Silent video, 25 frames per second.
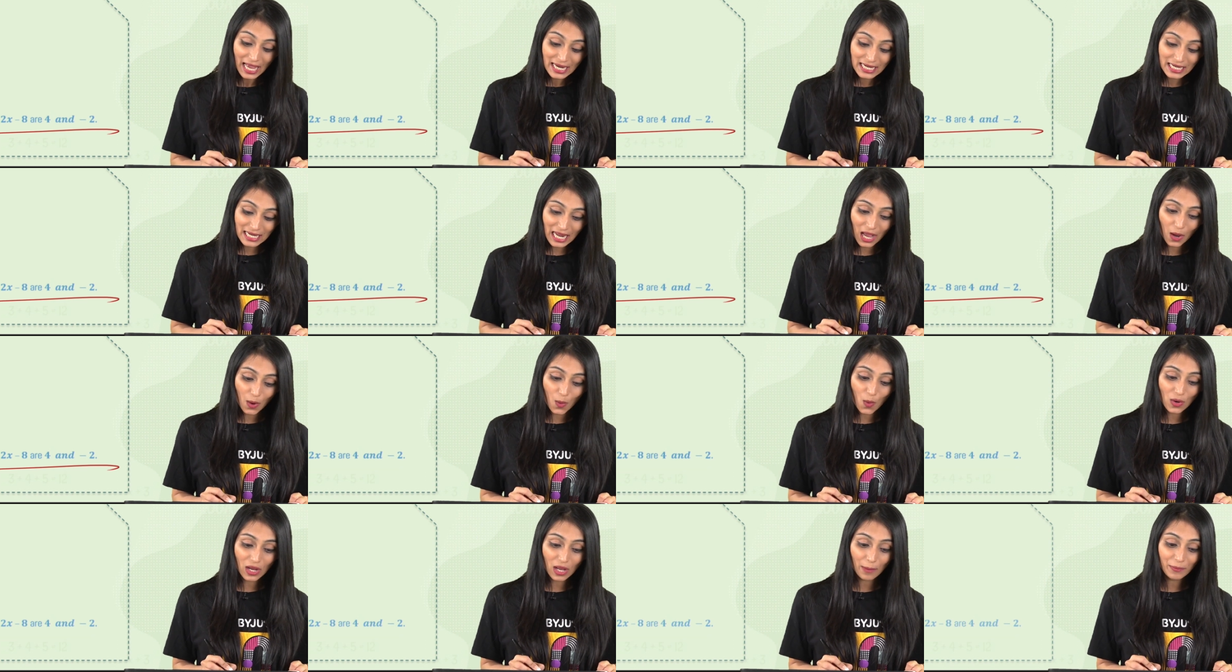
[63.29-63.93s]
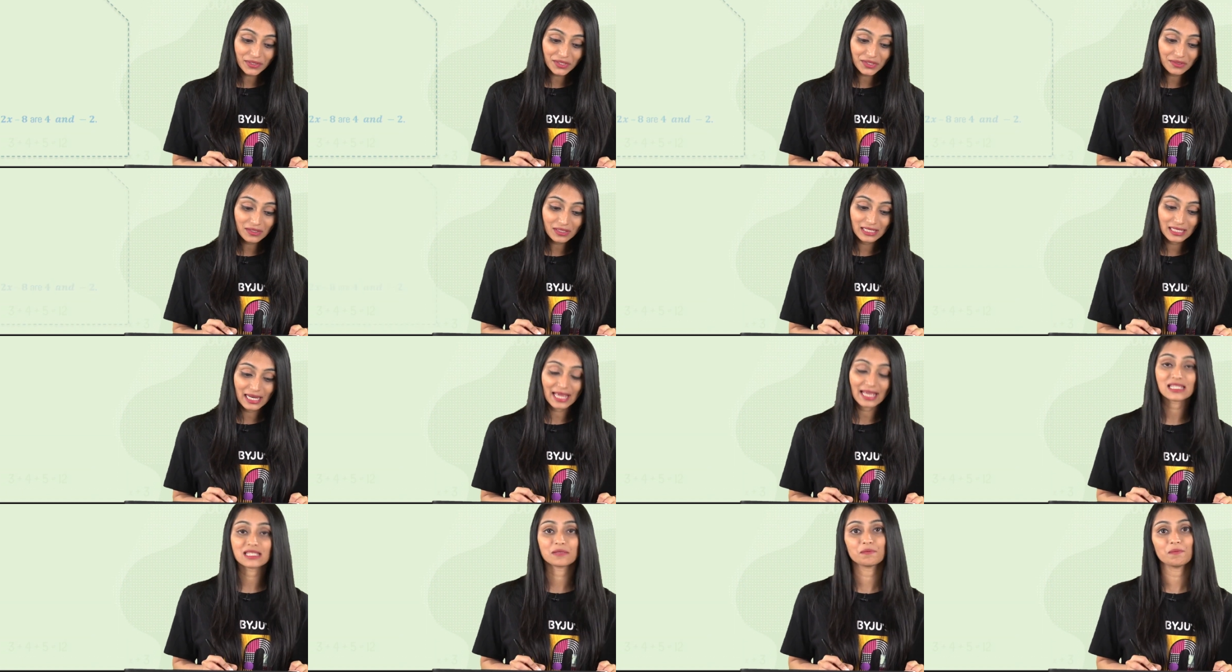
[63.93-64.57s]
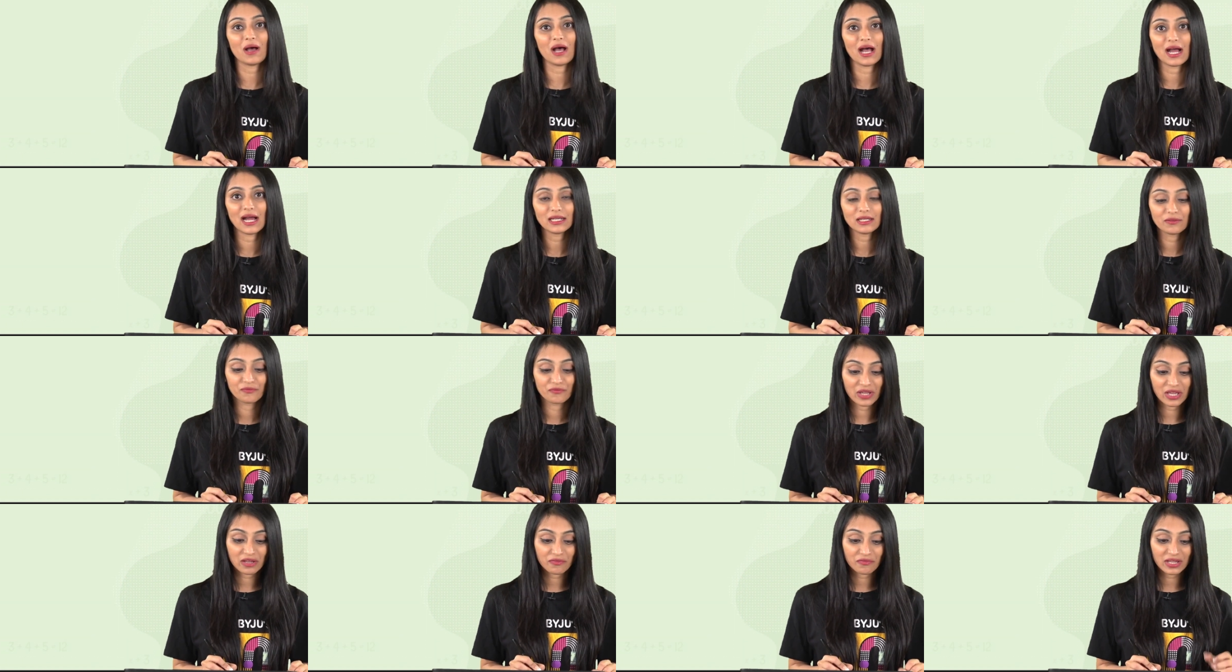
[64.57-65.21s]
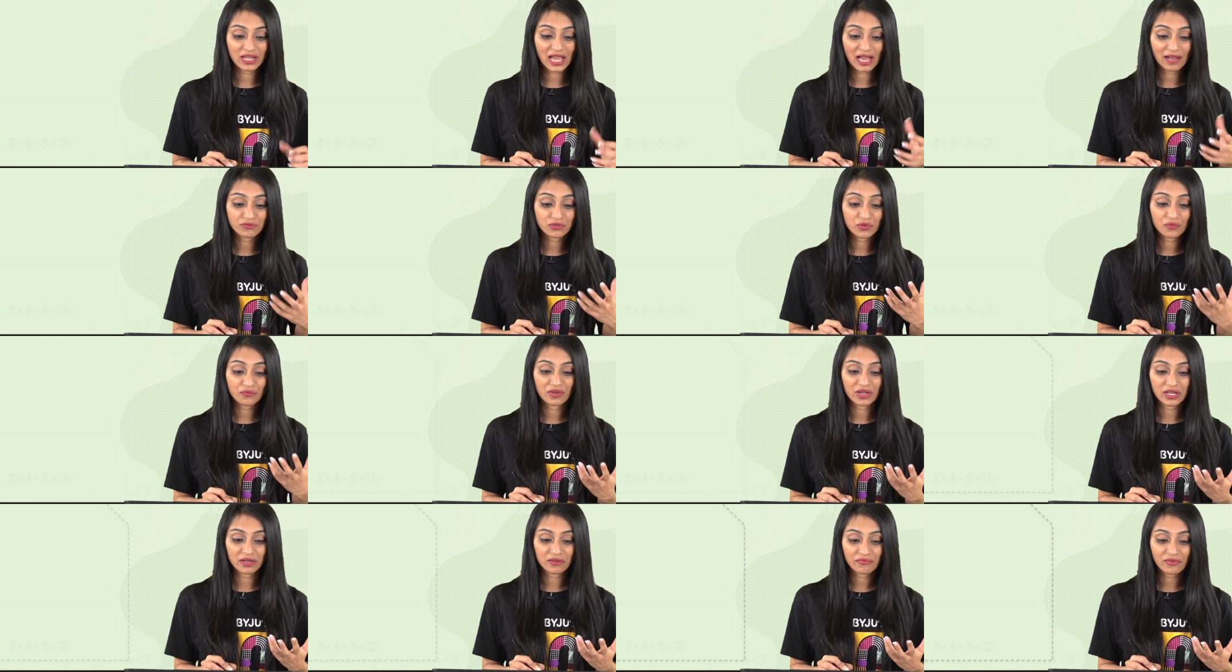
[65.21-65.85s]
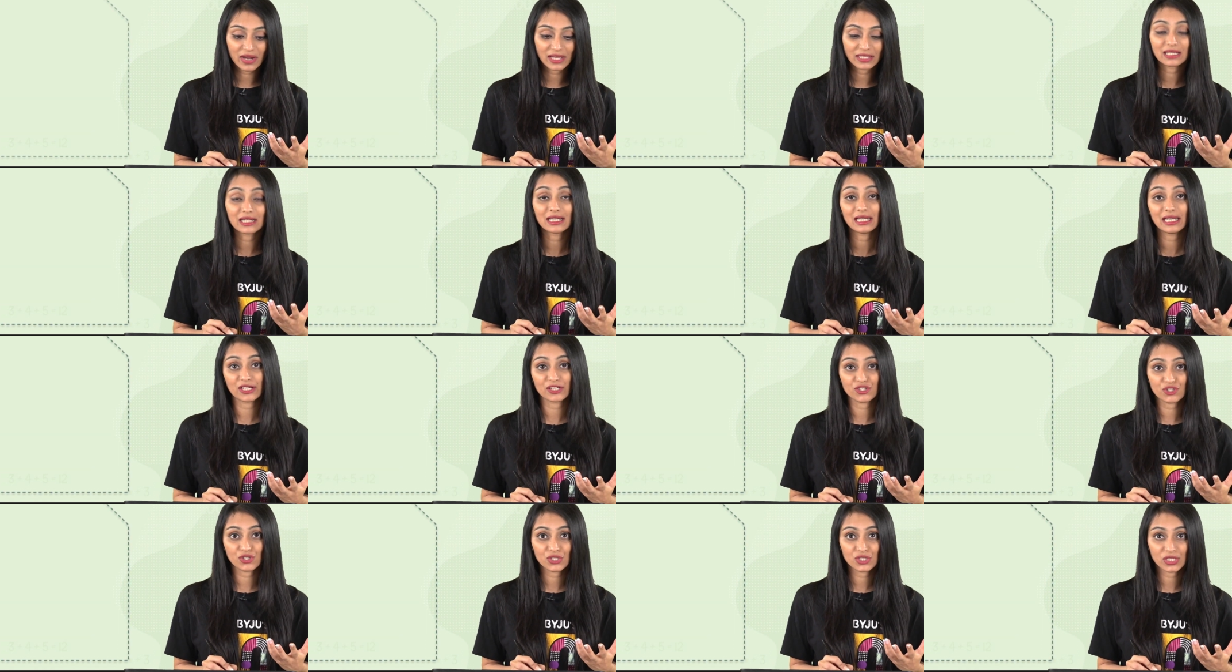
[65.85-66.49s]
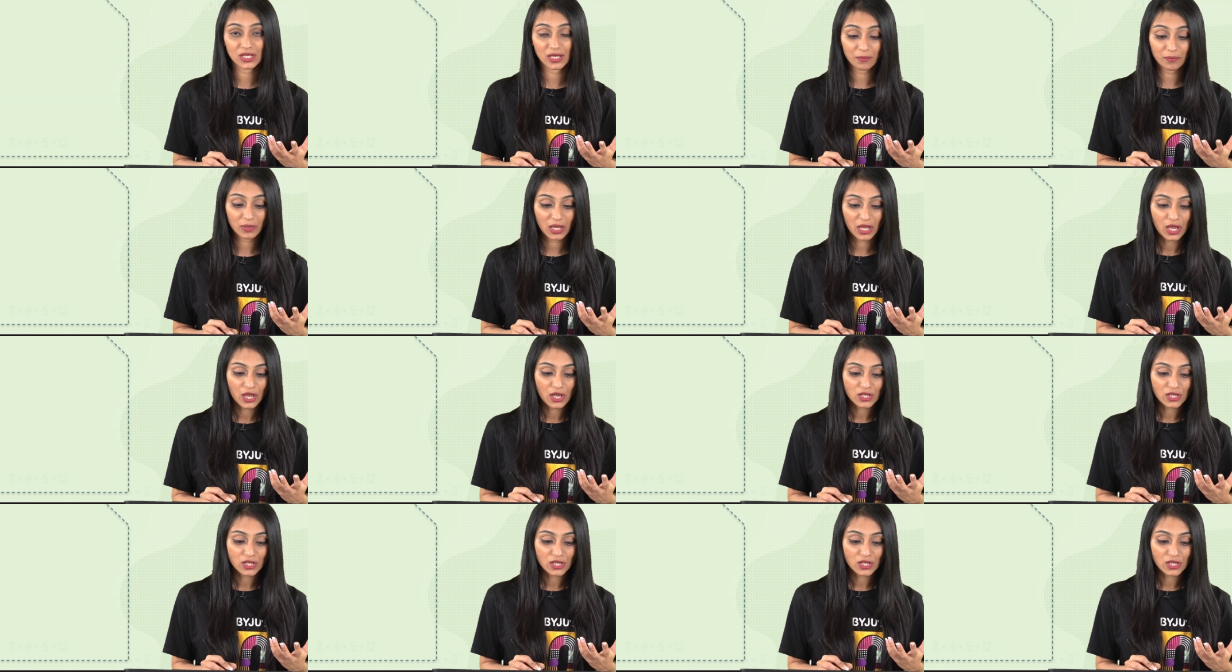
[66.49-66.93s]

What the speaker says: Now, coming to the next part where we have to verify the relationship.